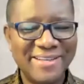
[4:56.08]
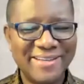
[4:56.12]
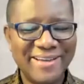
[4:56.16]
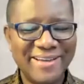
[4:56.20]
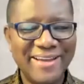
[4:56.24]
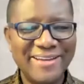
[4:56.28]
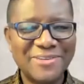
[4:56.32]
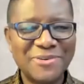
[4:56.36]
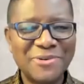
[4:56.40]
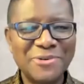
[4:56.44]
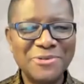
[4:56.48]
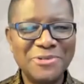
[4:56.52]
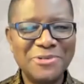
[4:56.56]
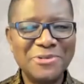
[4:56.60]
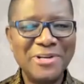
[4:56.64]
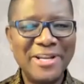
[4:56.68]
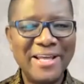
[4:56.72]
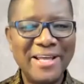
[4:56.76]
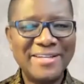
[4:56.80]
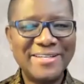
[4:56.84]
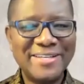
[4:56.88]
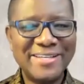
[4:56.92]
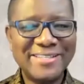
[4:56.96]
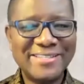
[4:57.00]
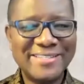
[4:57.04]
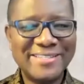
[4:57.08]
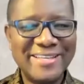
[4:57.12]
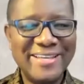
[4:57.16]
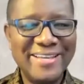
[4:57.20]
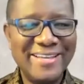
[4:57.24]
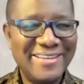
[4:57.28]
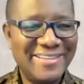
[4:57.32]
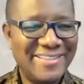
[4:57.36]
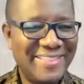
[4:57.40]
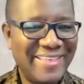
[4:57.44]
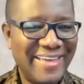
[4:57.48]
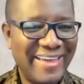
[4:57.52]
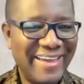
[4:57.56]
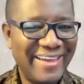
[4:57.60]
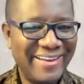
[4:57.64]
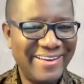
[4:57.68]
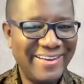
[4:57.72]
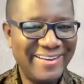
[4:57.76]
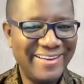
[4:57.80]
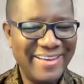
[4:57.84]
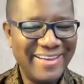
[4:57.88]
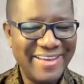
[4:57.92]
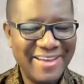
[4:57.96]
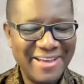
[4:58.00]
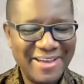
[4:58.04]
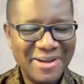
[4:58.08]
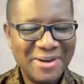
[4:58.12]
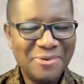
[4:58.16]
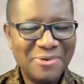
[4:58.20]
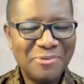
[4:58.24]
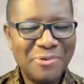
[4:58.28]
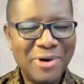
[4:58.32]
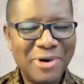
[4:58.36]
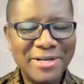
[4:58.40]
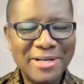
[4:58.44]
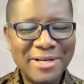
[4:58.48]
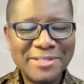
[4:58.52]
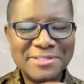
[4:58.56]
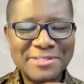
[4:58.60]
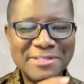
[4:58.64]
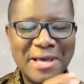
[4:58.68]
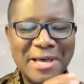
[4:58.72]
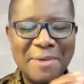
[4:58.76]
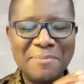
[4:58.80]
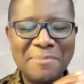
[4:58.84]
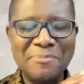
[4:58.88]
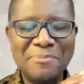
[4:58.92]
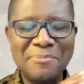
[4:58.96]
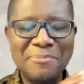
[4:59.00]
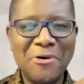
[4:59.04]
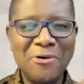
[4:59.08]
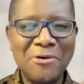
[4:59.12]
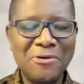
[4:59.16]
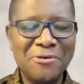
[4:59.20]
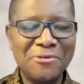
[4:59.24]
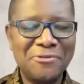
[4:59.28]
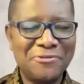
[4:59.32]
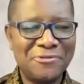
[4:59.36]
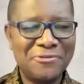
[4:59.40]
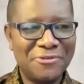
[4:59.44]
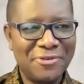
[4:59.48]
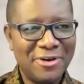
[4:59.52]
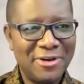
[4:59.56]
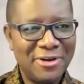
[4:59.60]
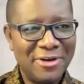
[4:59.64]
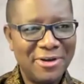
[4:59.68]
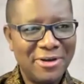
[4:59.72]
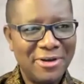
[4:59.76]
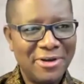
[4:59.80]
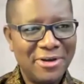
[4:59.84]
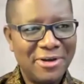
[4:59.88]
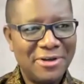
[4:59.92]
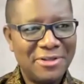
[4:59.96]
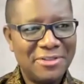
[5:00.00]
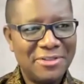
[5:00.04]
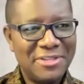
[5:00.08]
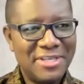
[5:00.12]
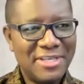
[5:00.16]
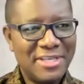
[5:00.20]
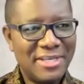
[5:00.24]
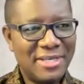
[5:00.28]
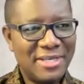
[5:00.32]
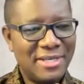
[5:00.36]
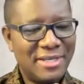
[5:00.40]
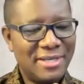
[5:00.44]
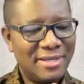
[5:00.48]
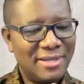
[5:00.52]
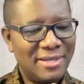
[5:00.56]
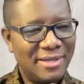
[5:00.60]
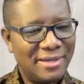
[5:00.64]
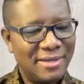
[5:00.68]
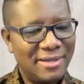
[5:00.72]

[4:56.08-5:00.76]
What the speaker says: And could you let us in then, what are some of the